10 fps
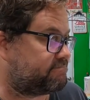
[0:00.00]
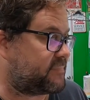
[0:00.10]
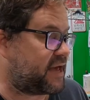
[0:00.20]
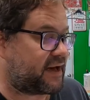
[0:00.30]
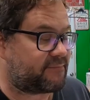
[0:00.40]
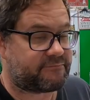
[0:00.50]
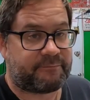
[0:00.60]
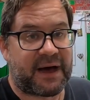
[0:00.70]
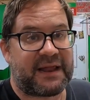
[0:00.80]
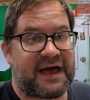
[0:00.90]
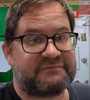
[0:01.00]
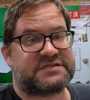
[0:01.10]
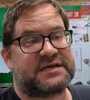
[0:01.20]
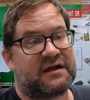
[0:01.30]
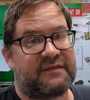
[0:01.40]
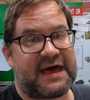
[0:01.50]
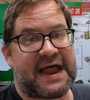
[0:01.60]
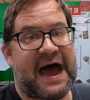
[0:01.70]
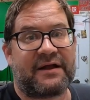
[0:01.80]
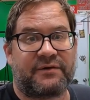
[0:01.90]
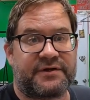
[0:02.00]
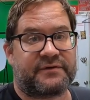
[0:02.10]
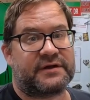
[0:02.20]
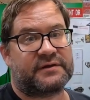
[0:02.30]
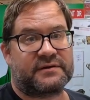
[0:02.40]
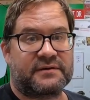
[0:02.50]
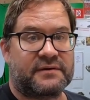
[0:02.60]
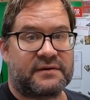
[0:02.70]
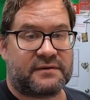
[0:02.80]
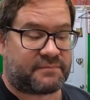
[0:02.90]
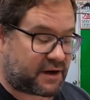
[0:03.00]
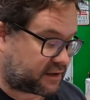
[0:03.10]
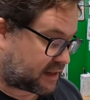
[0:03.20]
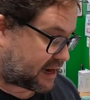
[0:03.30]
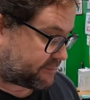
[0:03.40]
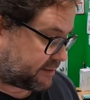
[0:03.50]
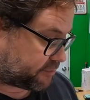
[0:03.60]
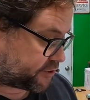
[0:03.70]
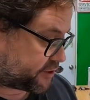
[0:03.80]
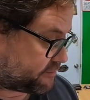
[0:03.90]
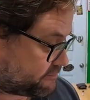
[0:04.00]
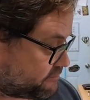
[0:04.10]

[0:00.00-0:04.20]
yeah, but having said all that, I don't do it, but a lot of people do.